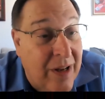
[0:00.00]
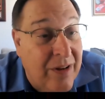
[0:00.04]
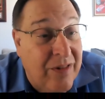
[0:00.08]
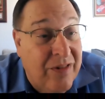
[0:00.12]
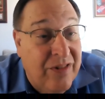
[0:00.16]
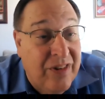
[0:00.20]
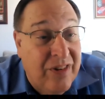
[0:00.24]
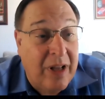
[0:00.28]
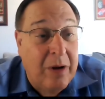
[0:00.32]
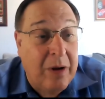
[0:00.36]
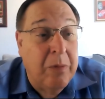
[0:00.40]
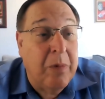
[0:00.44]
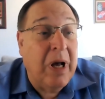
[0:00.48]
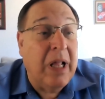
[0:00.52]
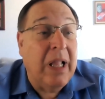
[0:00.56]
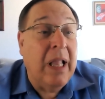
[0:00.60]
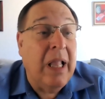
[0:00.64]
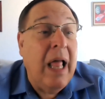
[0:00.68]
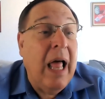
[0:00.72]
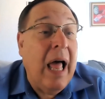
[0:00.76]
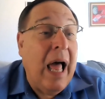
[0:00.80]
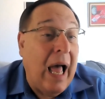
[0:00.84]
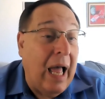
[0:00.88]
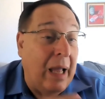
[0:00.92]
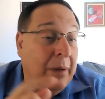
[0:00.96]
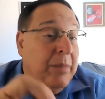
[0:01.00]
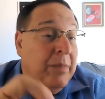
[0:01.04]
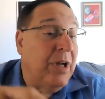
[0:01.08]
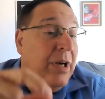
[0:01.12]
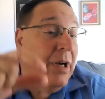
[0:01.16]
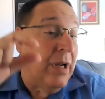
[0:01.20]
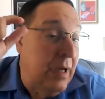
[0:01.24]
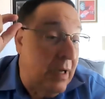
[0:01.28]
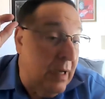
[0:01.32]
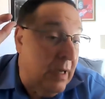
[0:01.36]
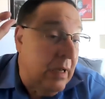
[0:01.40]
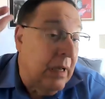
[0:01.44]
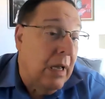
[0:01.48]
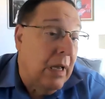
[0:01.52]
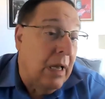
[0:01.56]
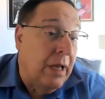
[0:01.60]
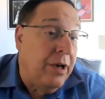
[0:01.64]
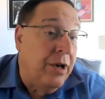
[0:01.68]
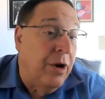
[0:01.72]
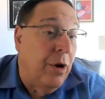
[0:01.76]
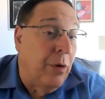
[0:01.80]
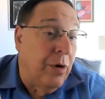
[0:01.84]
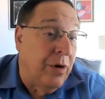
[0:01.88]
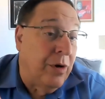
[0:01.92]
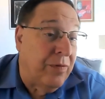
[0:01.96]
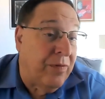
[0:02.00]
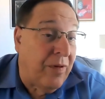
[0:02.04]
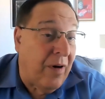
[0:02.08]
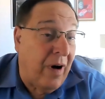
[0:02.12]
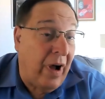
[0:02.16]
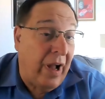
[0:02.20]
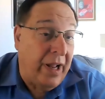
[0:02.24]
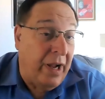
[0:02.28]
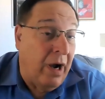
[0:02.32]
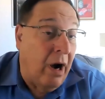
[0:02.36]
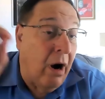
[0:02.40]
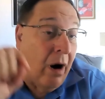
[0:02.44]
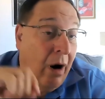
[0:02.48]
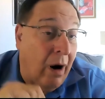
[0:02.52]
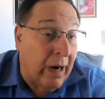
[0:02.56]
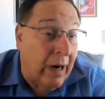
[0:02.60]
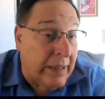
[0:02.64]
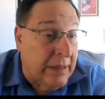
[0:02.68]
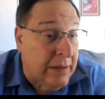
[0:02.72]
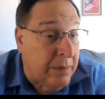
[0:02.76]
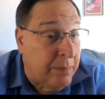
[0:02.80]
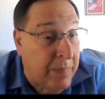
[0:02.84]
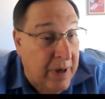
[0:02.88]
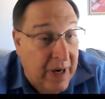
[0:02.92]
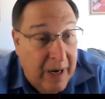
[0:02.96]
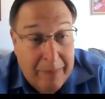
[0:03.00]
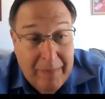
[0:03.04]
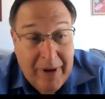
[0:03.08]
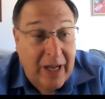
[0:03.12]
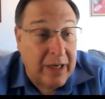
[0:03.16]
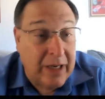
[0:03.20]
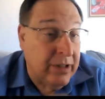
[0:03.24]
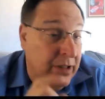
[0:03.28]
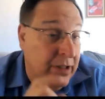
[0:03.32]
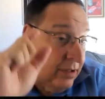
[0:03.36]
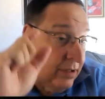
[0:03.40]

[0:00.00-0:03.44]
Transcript: Say, well, I'm going to notify Art, but I'm not going to